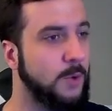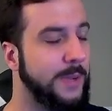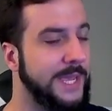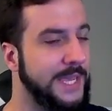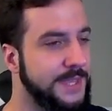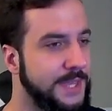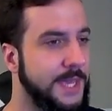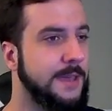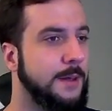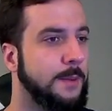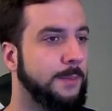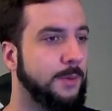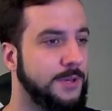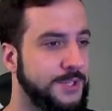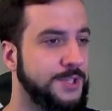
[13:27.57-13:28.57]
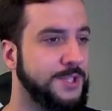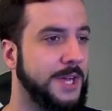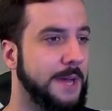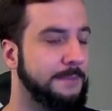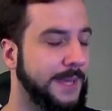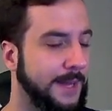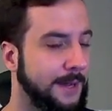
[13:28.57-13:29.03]
We get the Poison
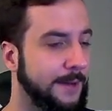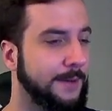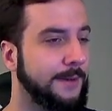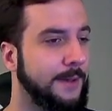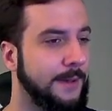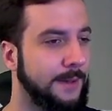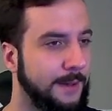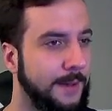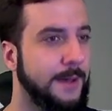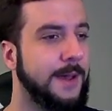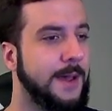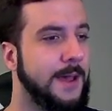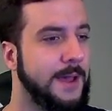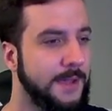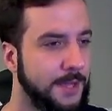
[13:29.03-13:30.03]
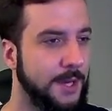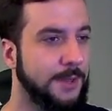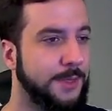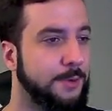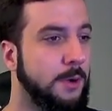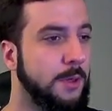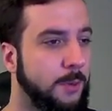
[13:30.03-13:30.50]
Jab down. Going to
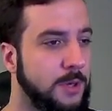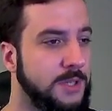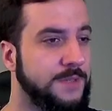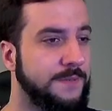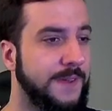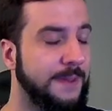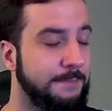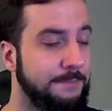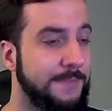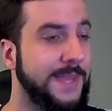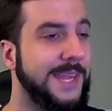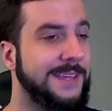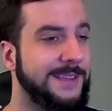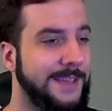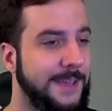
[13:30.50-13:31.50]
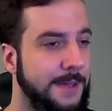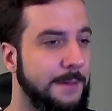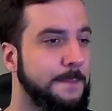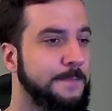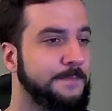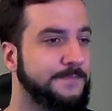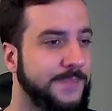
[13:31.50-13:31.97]
throw the Poison Fang immediately.
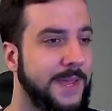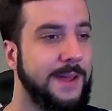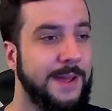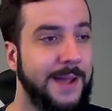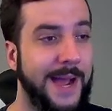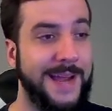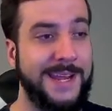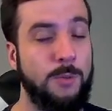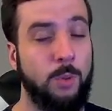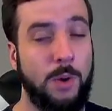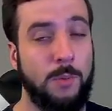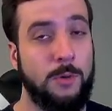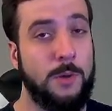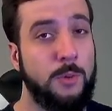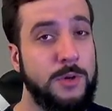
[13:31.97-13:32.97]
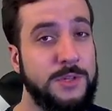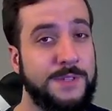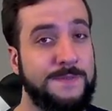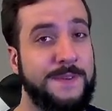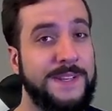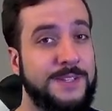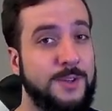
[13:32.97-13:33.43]
I need one more
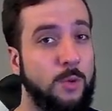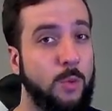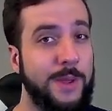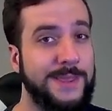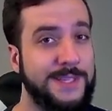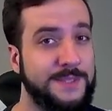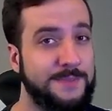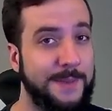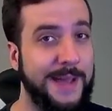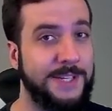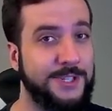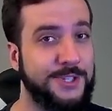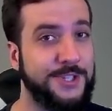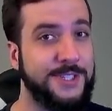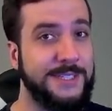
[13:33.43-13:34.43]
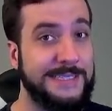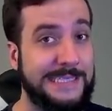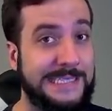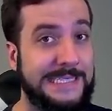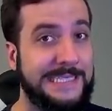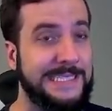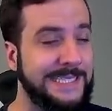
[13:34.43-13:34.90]
Poison Fang to win this match.
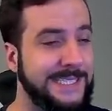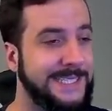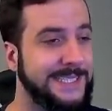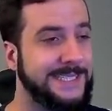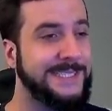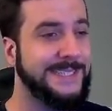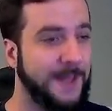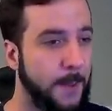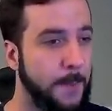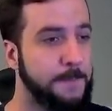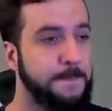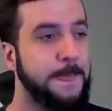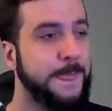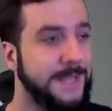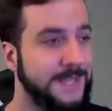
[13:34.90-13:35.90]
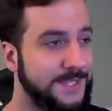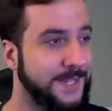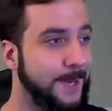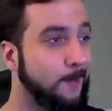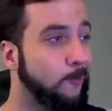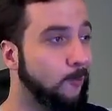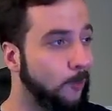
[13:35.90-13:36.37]
This is
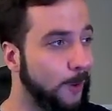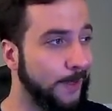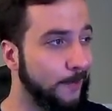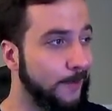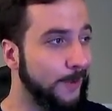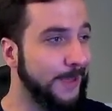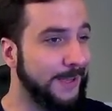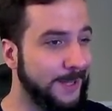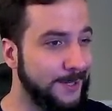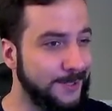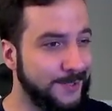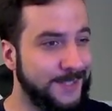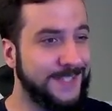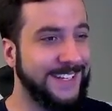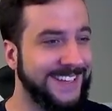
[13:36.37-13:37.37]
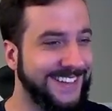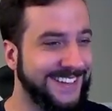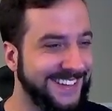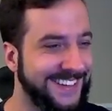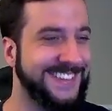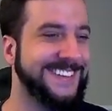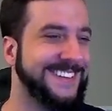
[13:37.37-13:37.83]
getting really, really close.
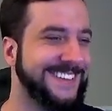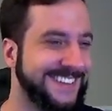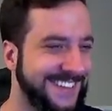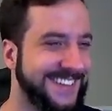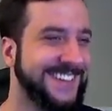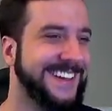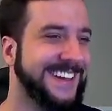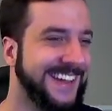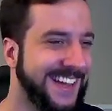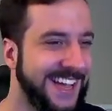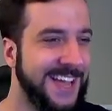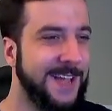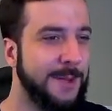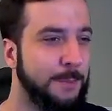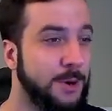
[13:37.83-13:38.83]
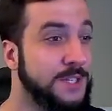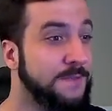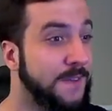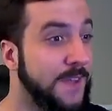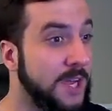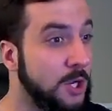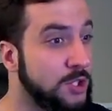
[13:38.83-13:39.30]
Poison
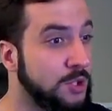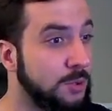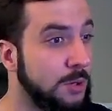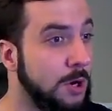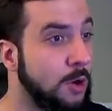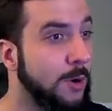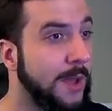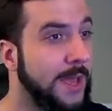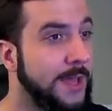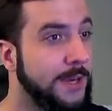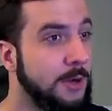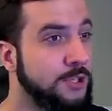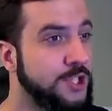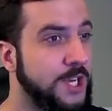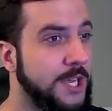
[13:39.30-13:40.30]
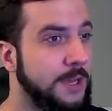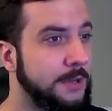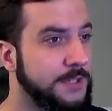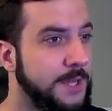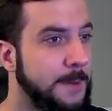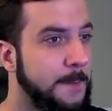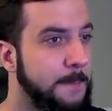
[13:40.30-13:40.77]
Fang goes through. No
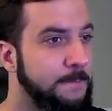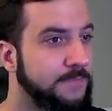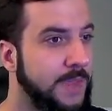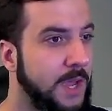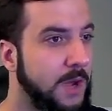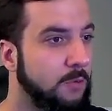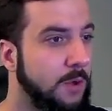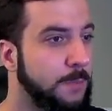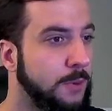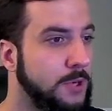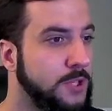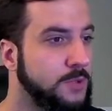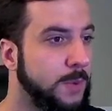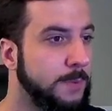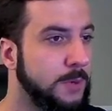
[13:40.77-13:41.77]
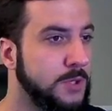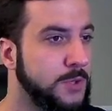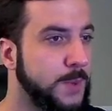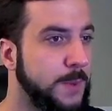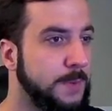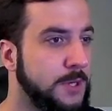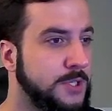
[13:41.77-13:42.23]
shield. We push, we
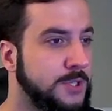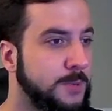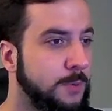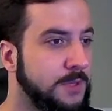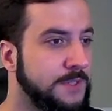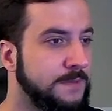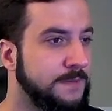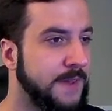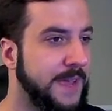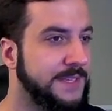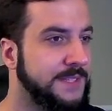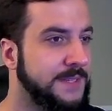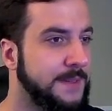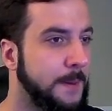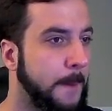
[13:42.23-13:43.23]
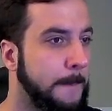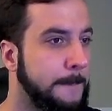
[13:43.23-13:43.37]
push, we push. Poison Fangs.